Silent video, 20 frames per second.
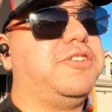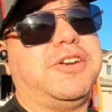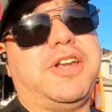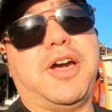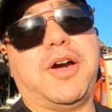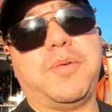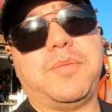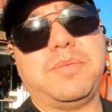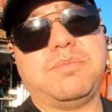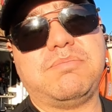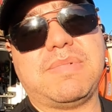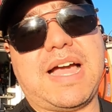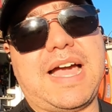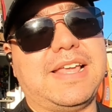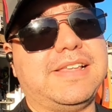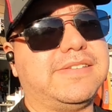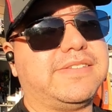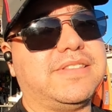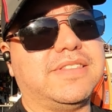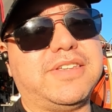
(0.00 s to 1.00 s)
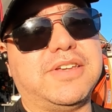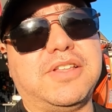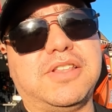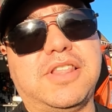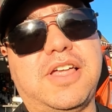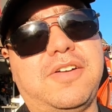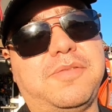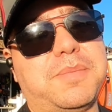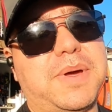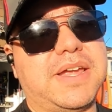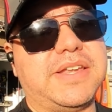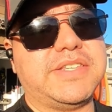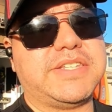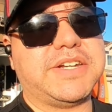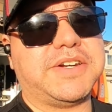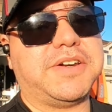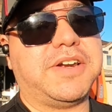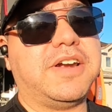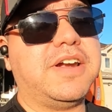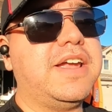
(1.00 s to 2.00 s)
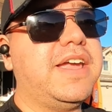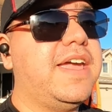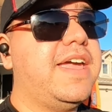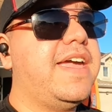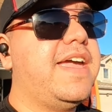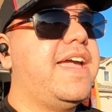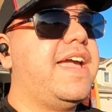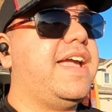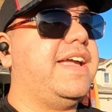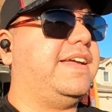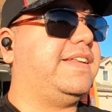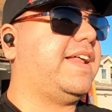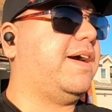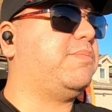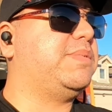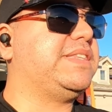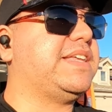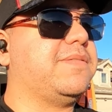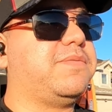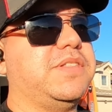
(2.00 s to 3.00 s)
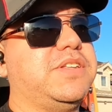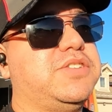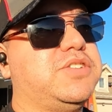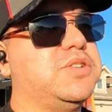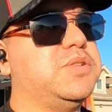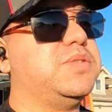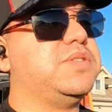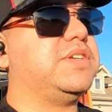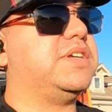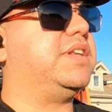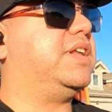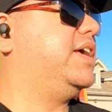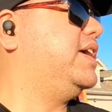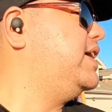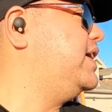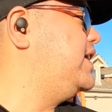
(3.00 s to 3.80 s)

No, I still love my interior and I would definitely choose it.